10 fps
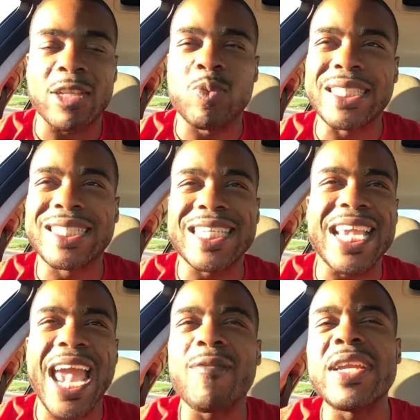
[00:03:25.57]
as we see
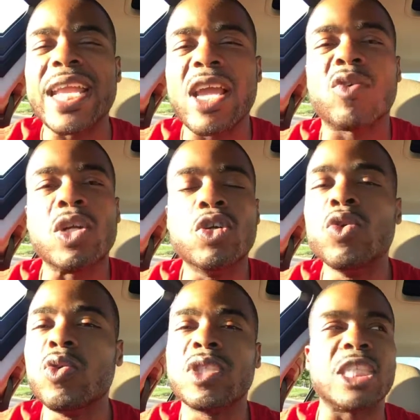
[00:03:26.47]
every day on the
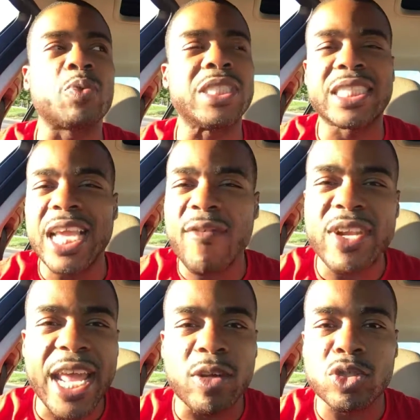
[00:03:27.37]
news, as we see every
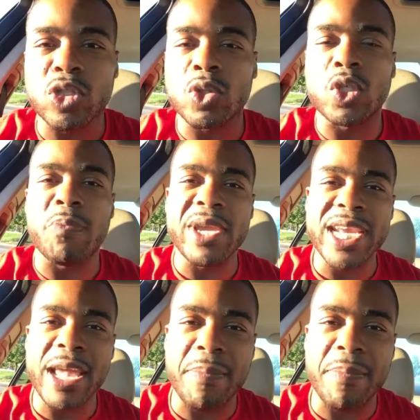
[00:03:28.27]
day on social media,